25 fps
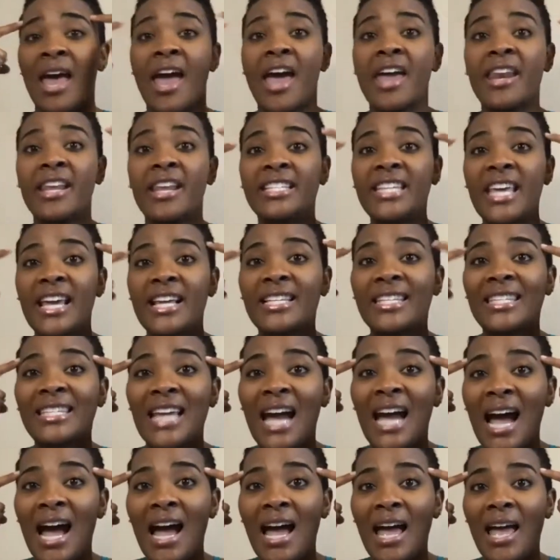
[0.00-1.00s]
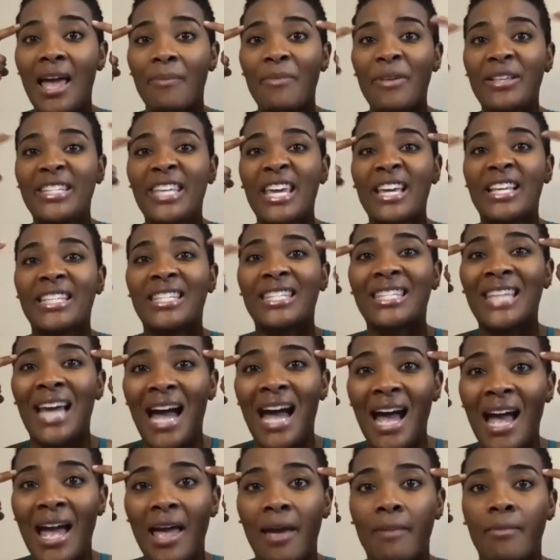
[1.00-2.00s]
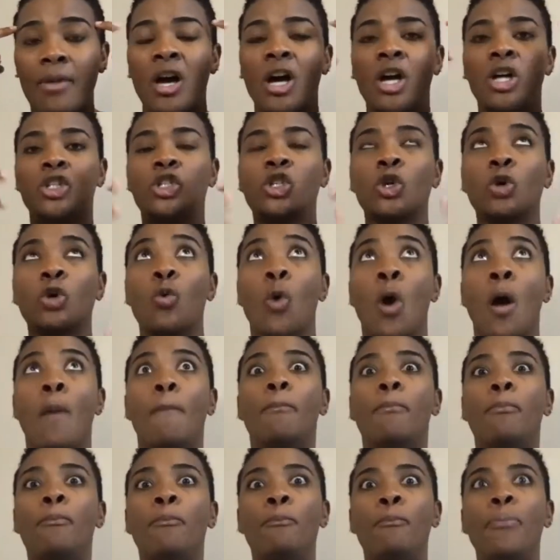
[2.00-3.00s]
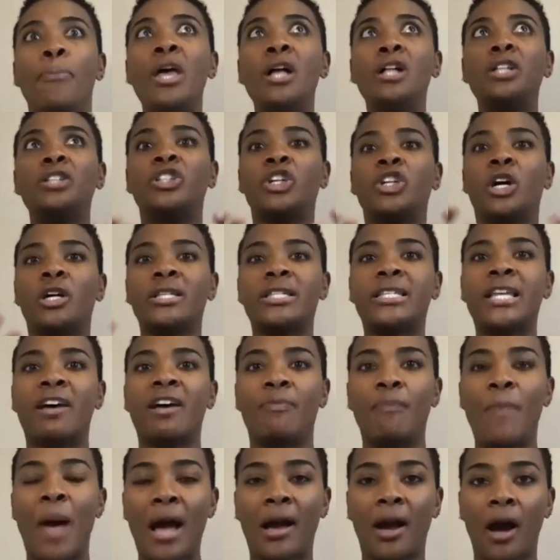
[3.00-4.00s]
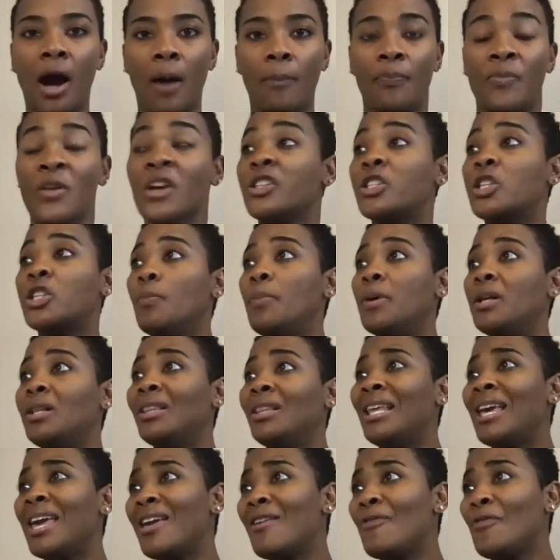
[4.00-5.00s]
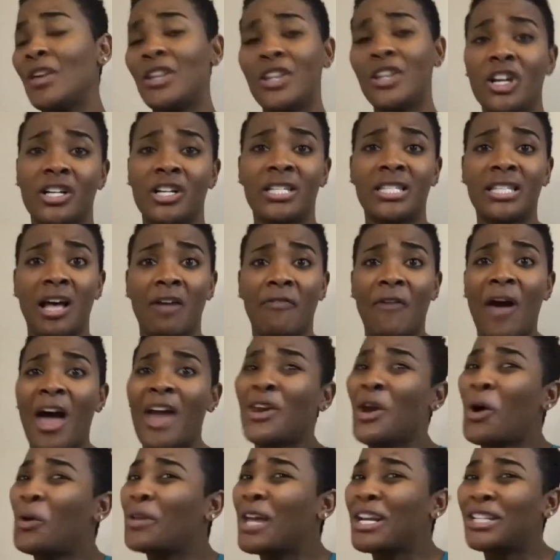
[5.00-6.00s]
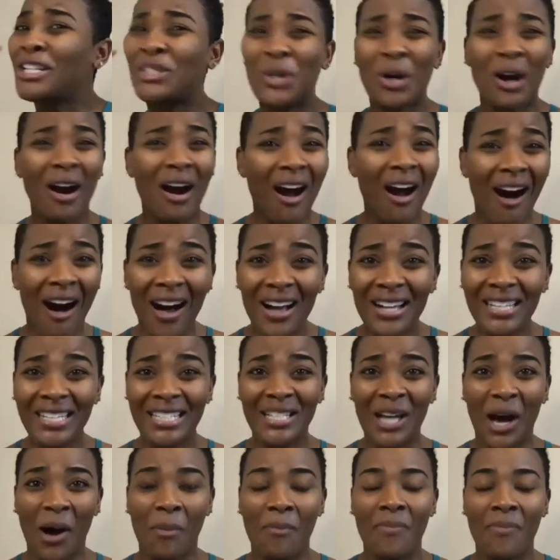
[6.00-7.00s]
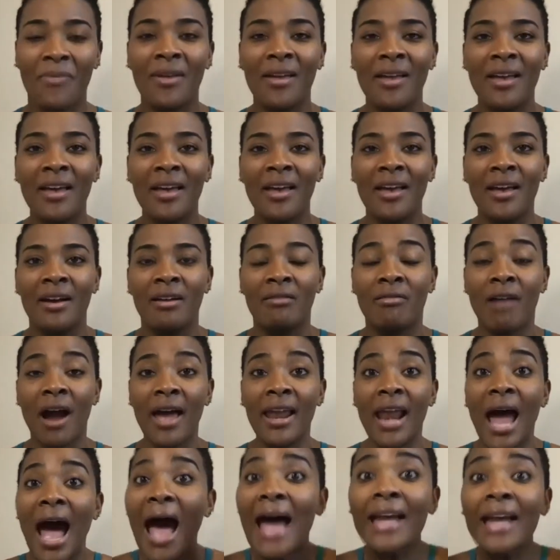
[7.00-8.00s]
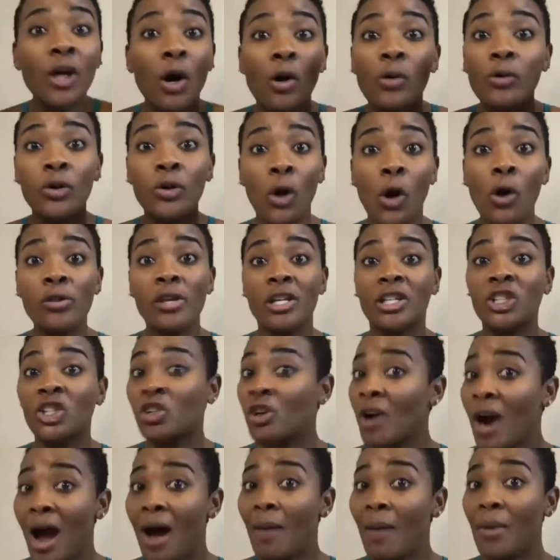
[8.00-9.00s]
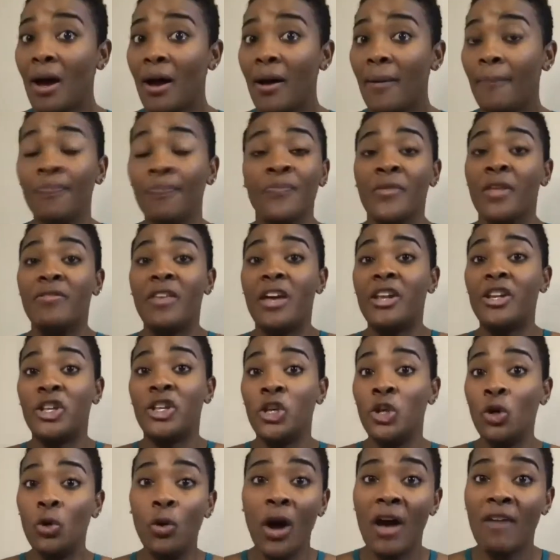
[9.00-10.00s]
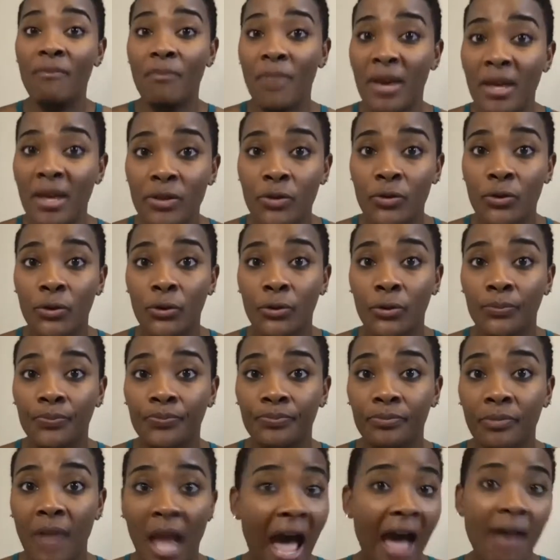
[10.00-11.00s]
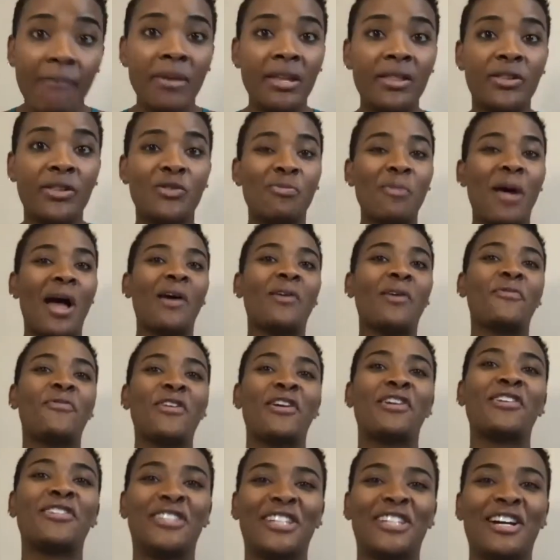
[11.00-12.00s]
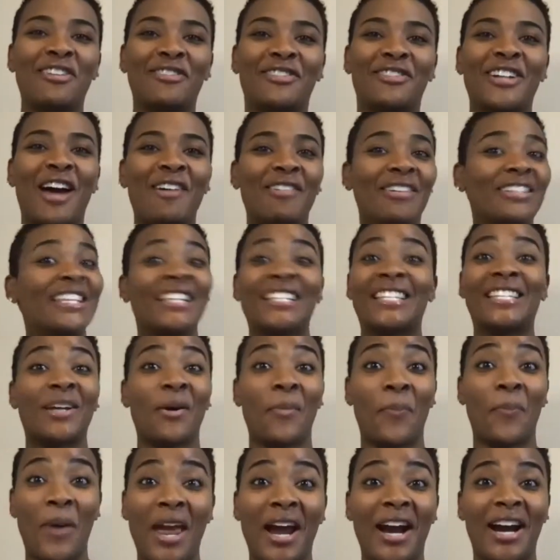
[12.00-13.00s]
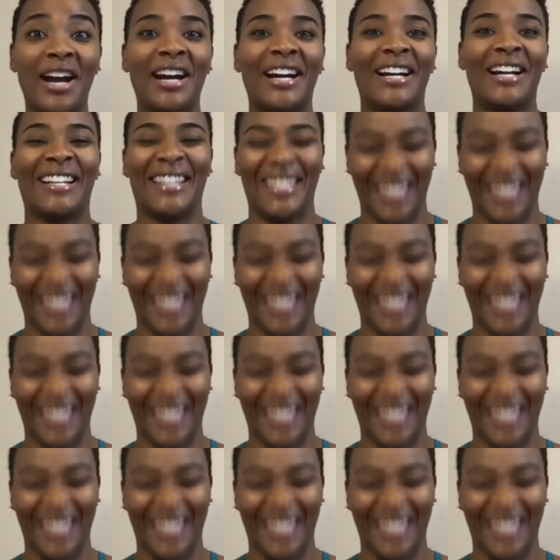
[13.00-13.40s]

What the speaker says: and it takes time. It takes time to build yourself back up, to believe in yourself. I know that you're awesome, right? I don't know the trauma that you have been through. I've been through my own fair share of trauma. It doesn't appear.